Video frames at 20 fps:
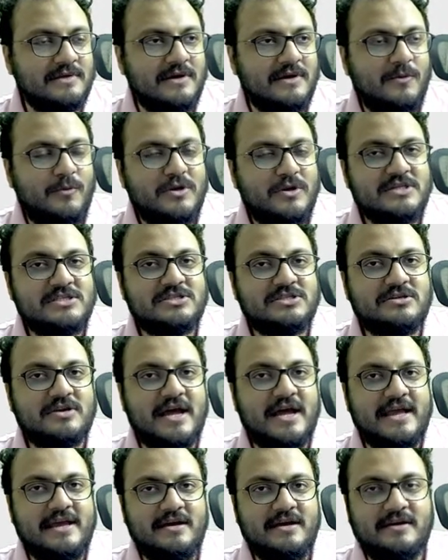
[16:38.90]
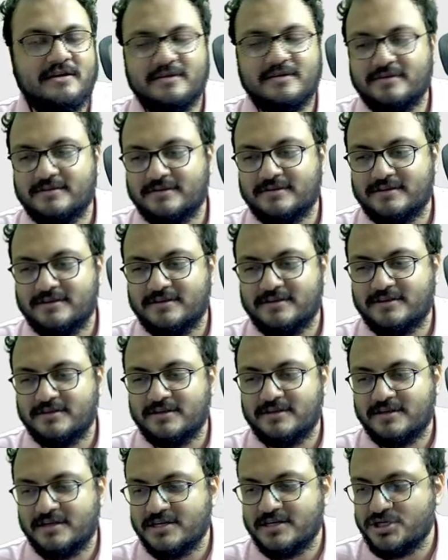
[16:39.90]
what is try
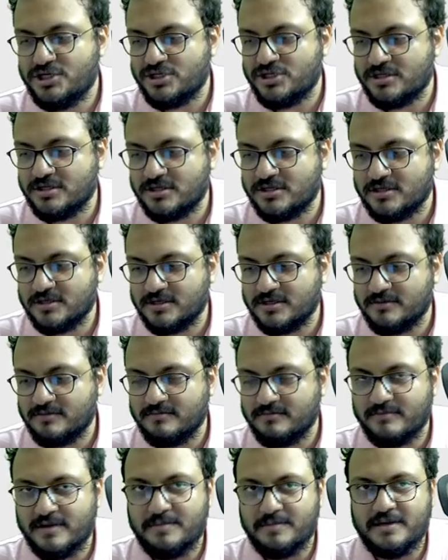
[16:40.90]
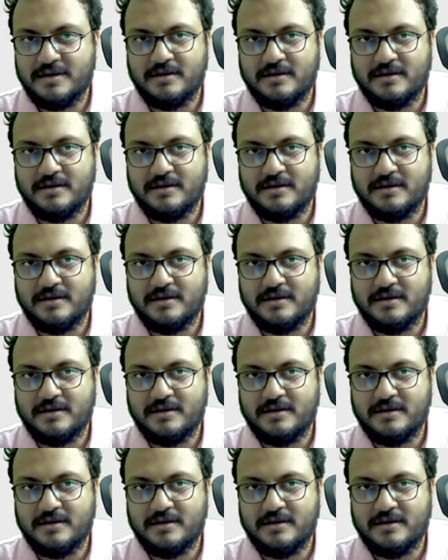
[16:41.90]
turkish maybe